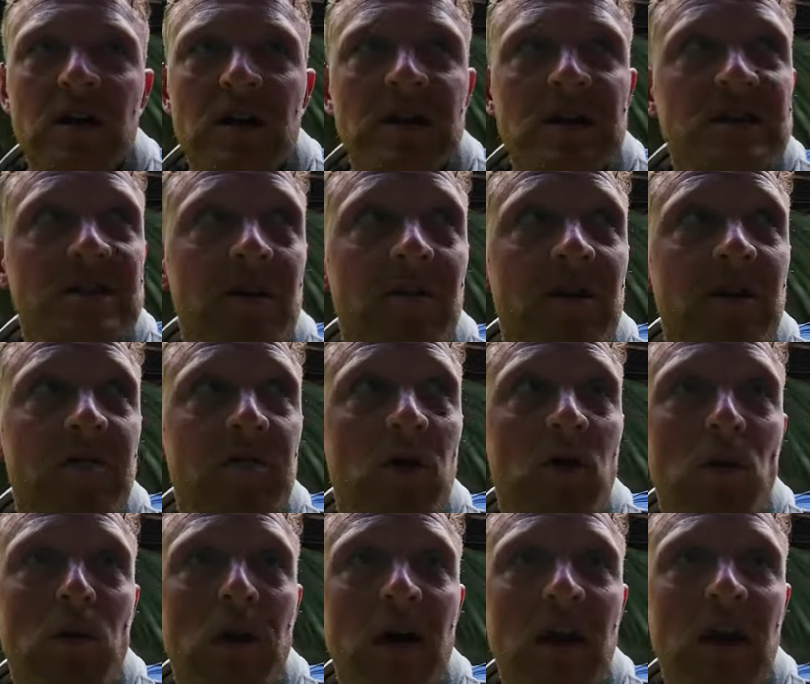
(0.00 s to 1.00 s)
And somebody's put
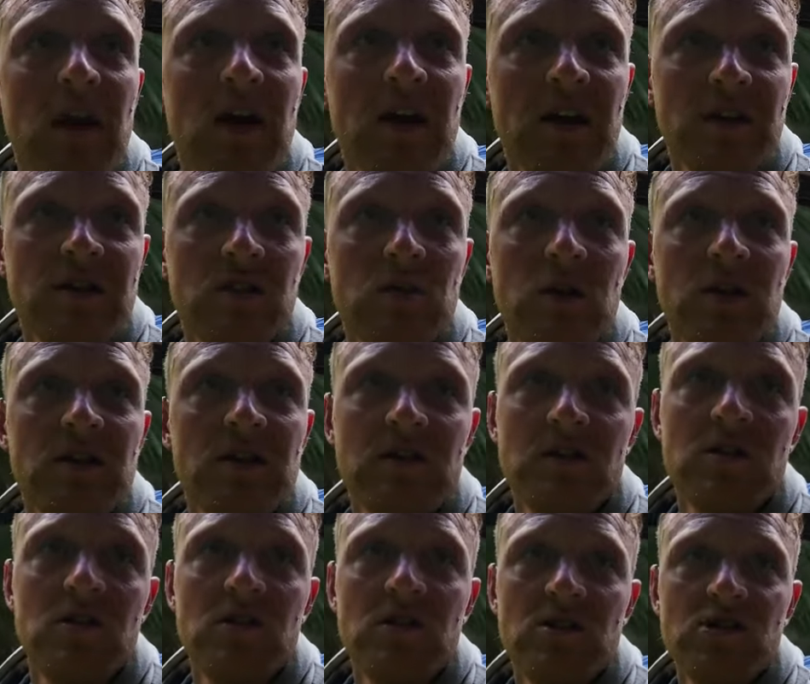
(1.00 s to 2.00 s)
a one there, because a one
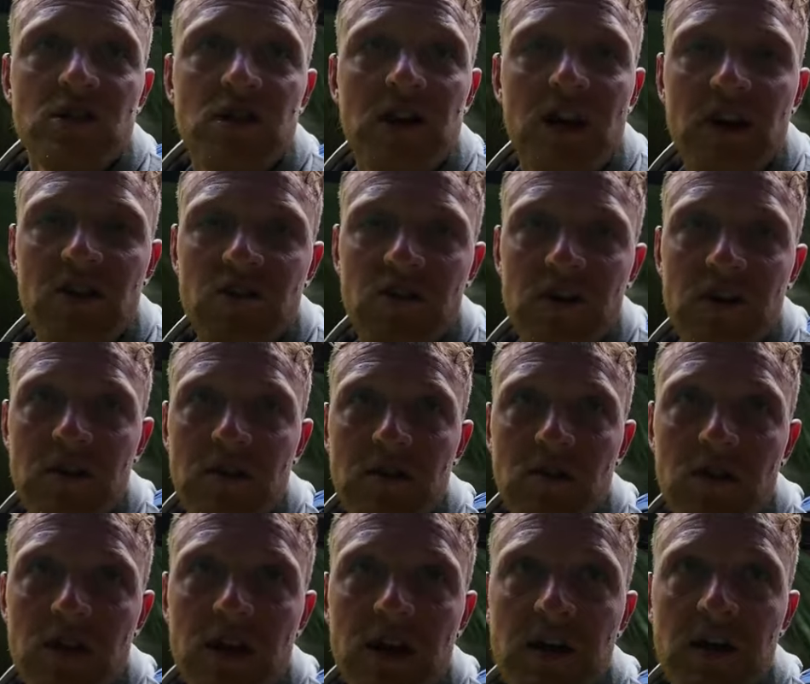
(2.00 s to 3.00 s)
doesn't look legit, actually,
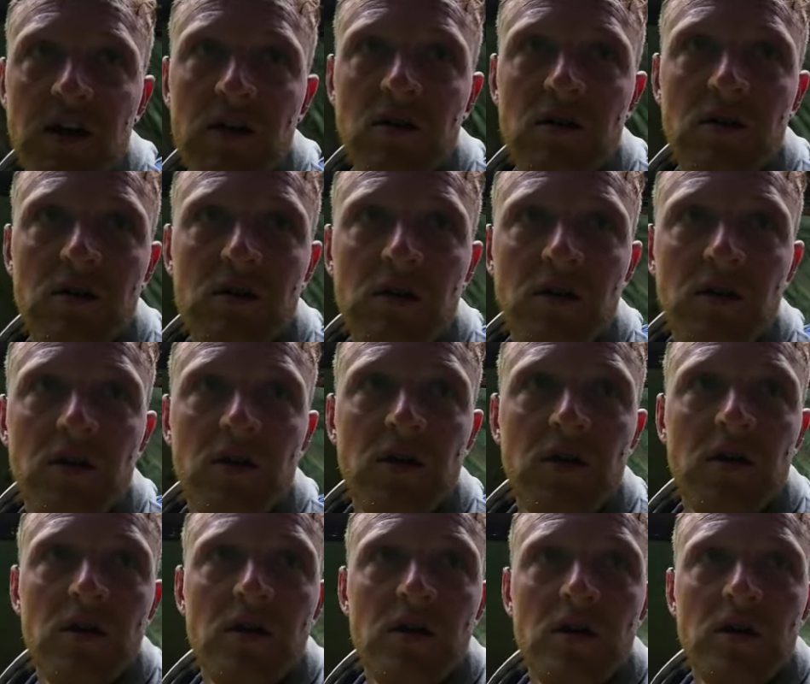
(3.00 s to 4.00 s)
looking at it now.
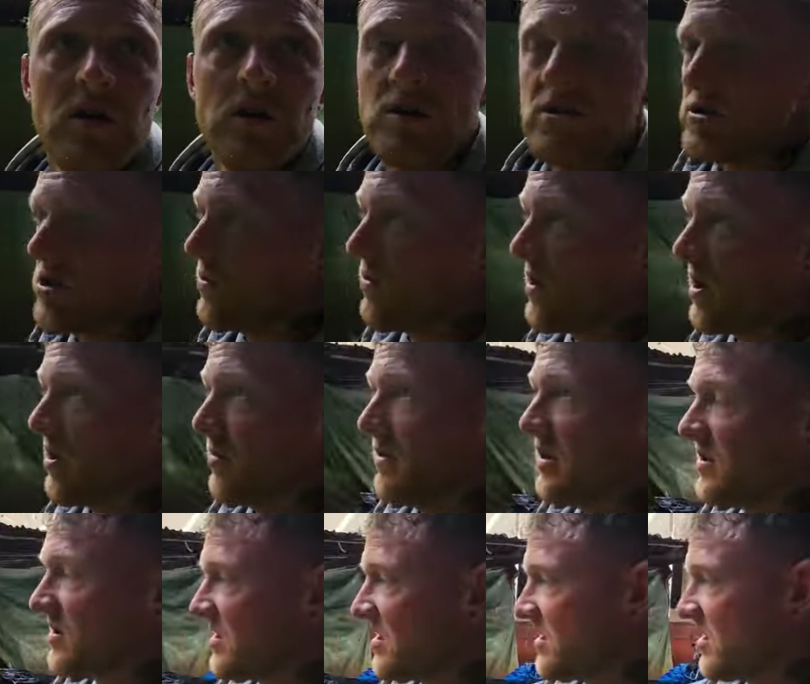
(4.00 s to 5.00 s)
2
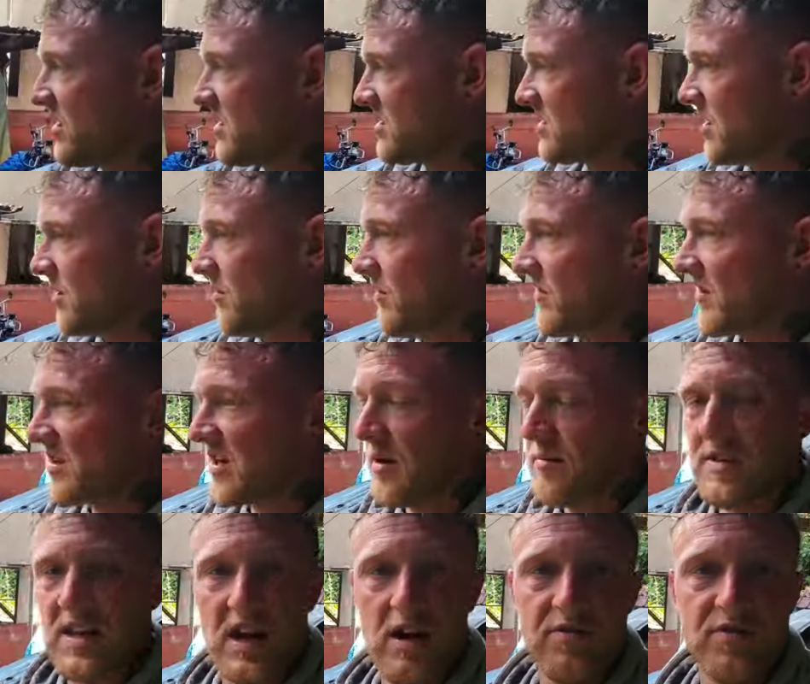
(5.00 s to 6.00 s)
kilometers, so we have to
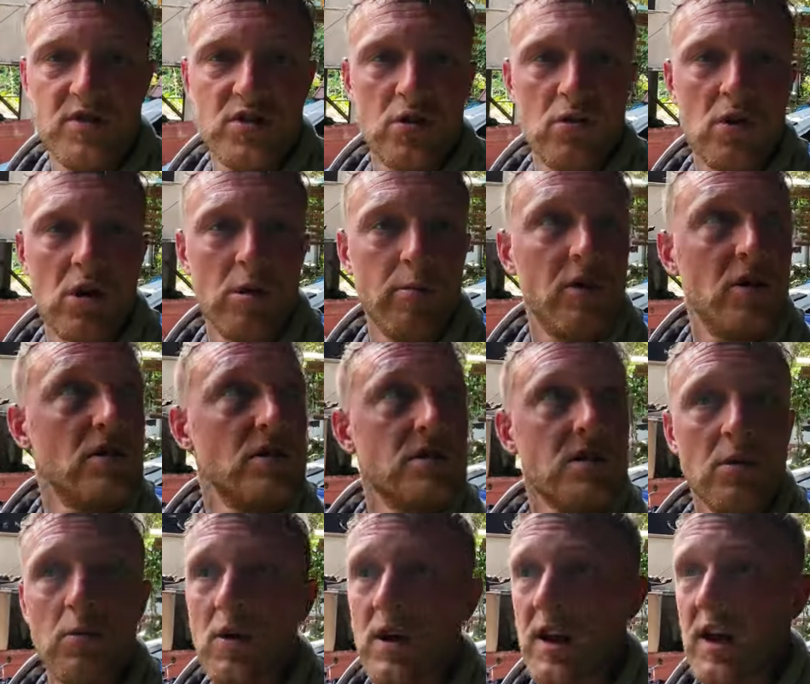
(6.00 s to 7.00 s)
come down for 2 kilometers
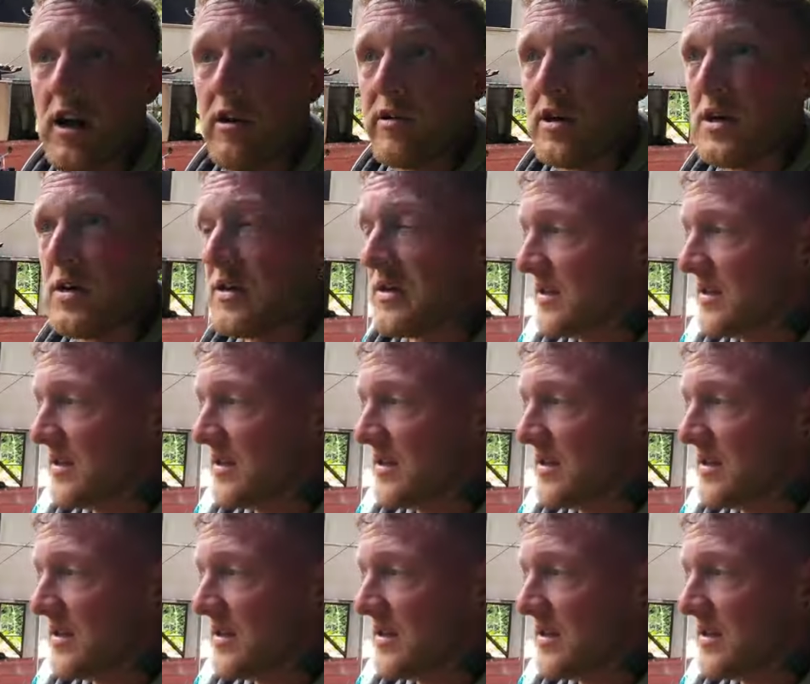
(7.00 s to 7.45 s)
in 1 hour.